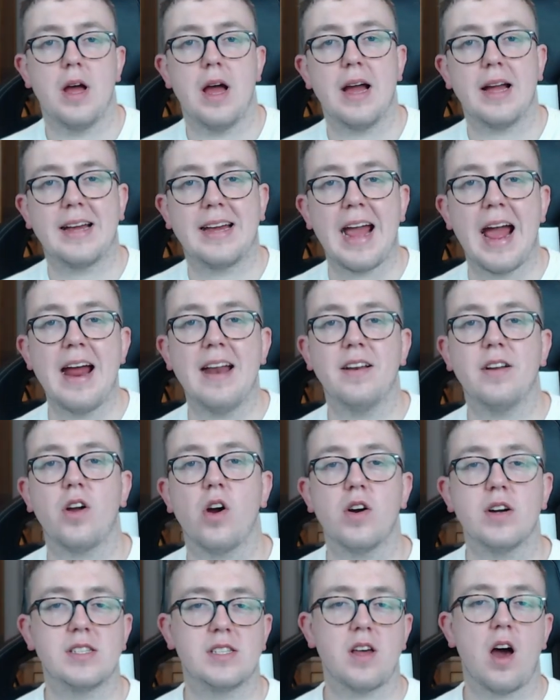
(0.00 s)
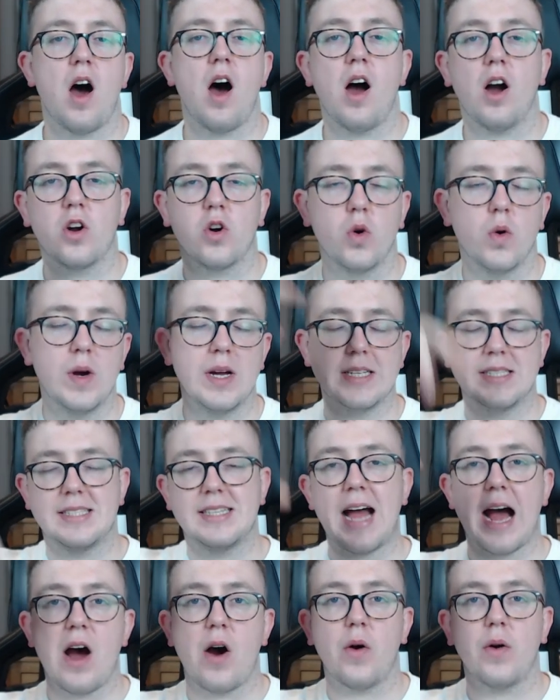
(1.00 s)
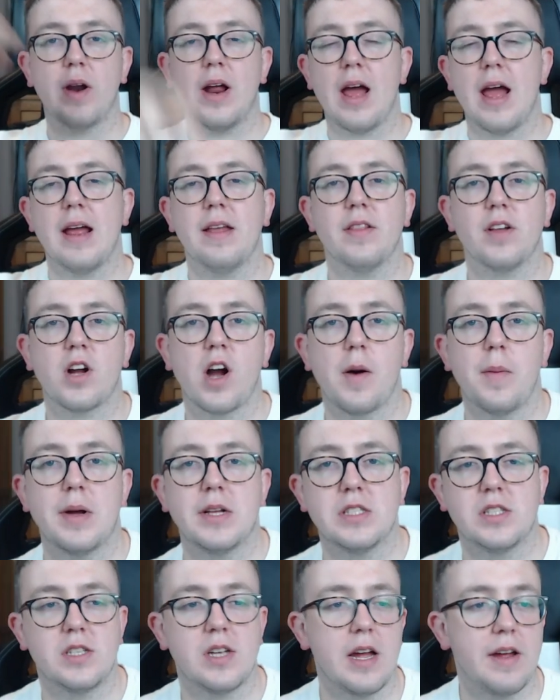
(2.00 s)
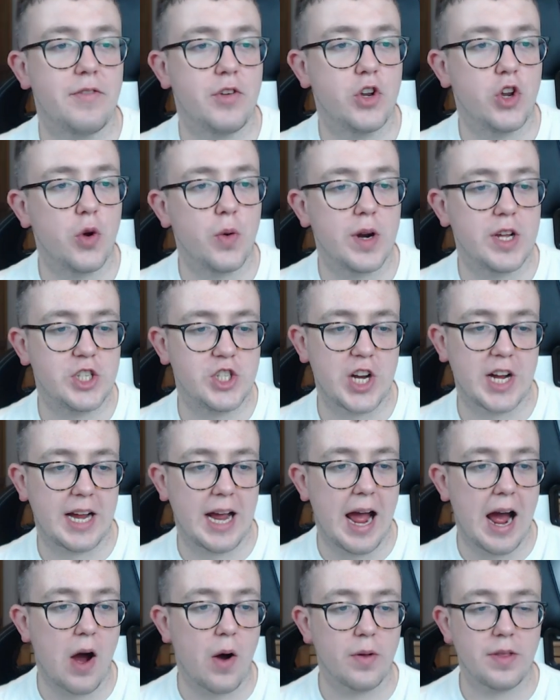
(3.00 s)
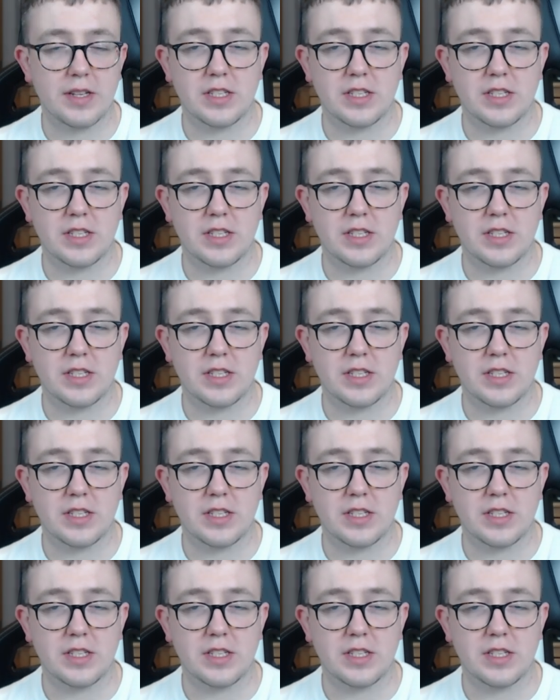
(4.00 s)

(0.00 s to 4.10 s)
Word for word: Again, guys, the article is down in the comments if you do want to check it out.